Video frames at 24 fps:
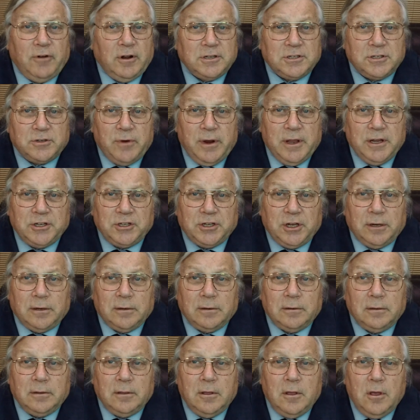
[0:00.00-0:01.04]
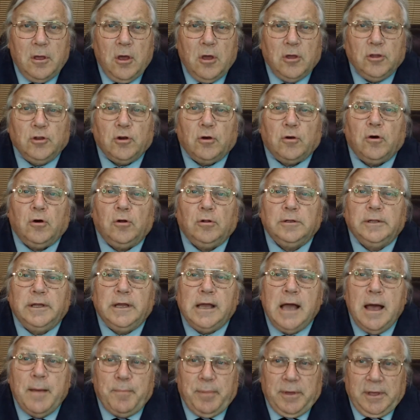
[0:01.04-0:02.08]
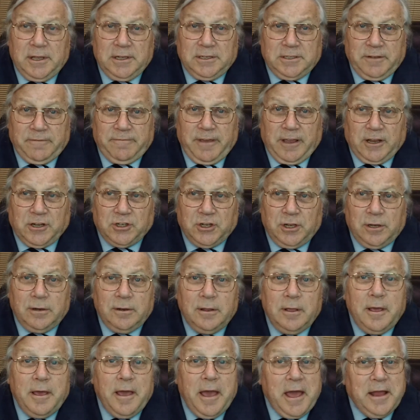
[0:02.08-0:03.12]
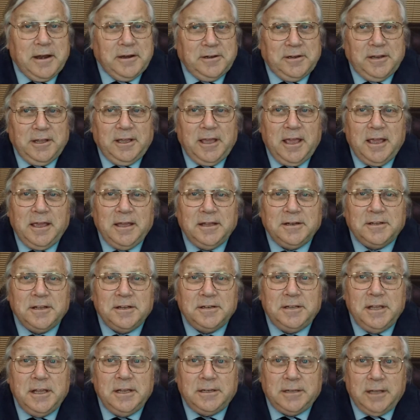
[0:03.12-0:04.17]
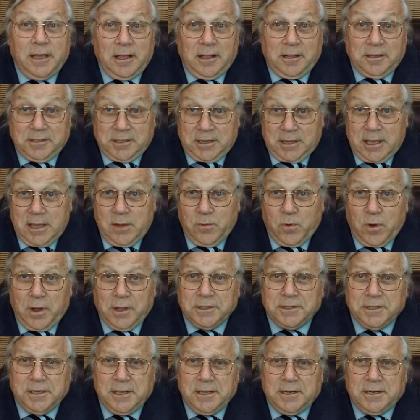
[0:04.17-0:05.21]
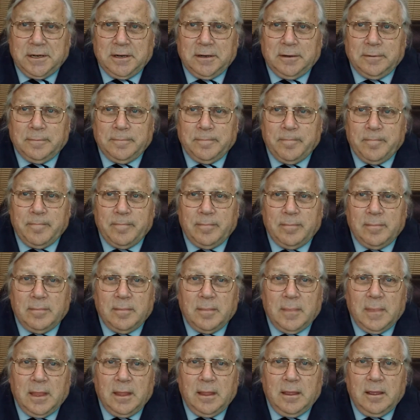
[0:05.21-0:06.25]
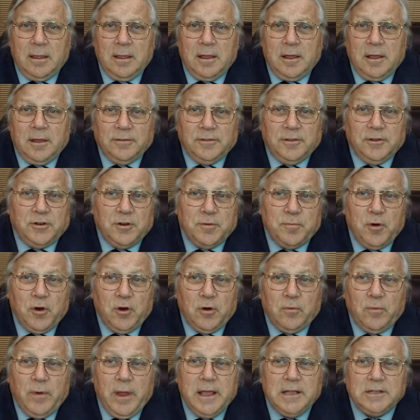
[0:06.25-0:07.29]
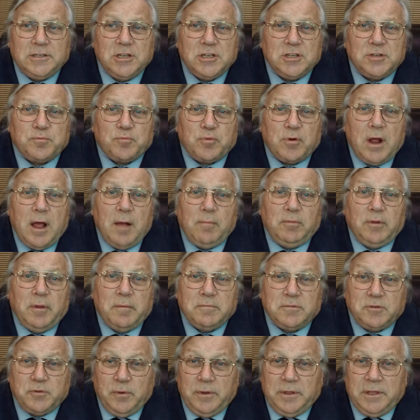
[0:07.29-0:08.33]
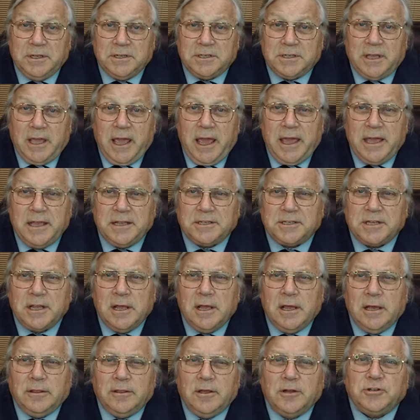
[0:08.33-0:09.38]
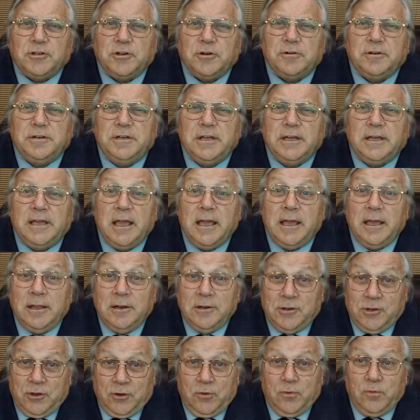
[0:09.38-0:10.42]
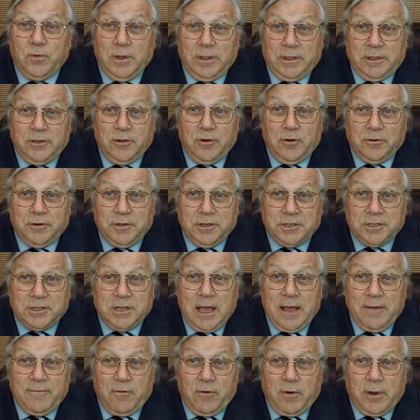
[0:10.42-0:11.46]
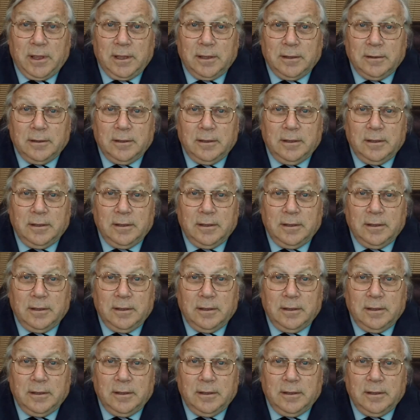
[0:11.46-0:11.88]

frustration. You're holding up his eviction and digging into details he wants hidden. The demurrer raises problems with his case that you're digging into with your discovery.